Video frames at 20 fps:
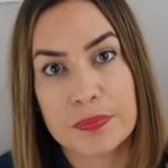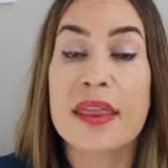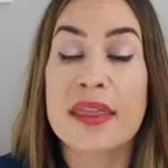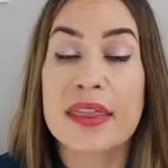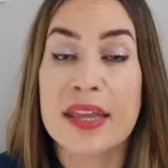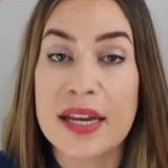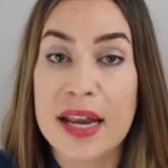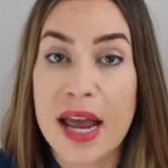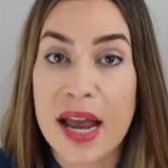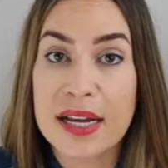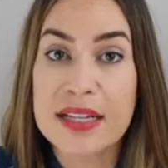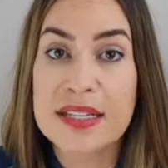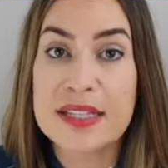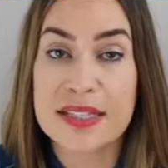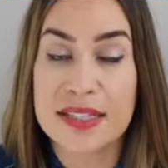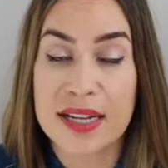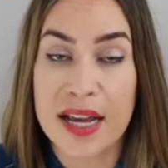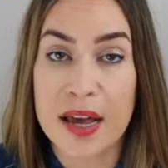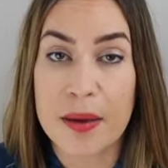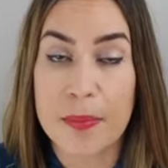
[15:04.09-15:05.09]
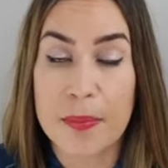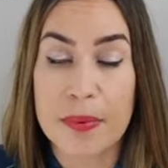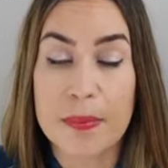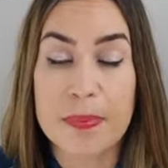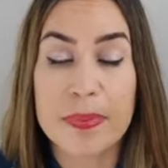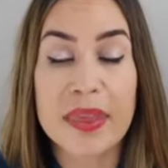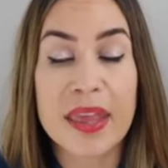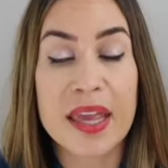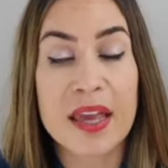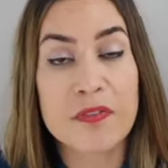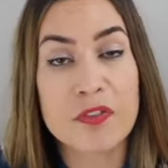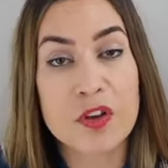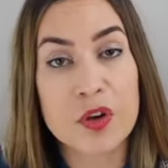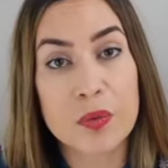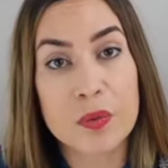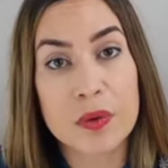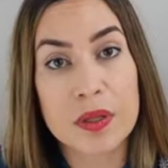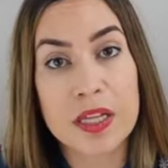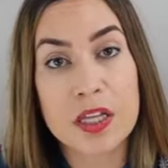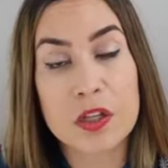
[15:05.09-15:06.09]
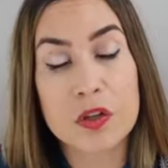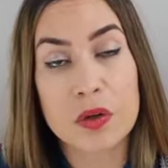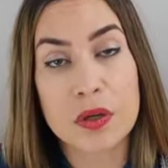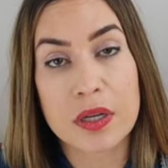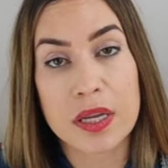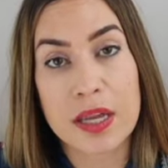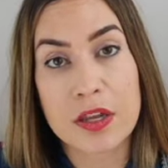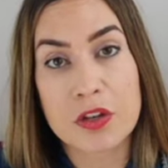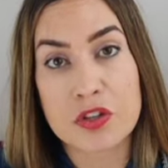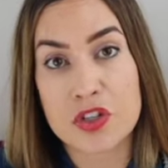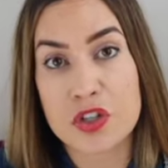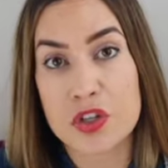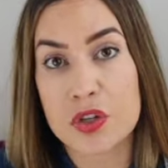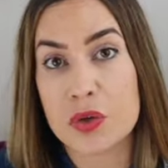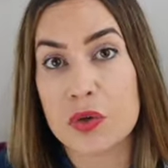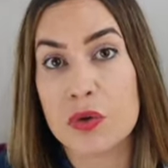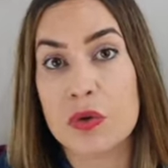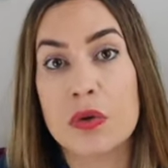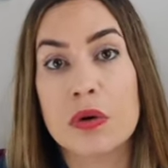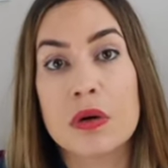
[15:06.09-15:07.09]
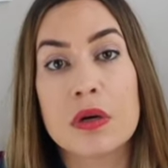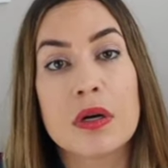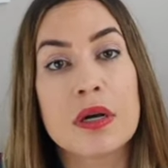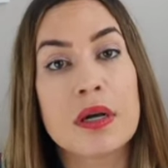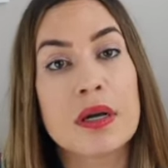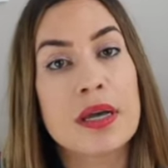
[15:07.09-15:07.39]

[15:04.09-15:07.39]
The next tip, if you're really looking to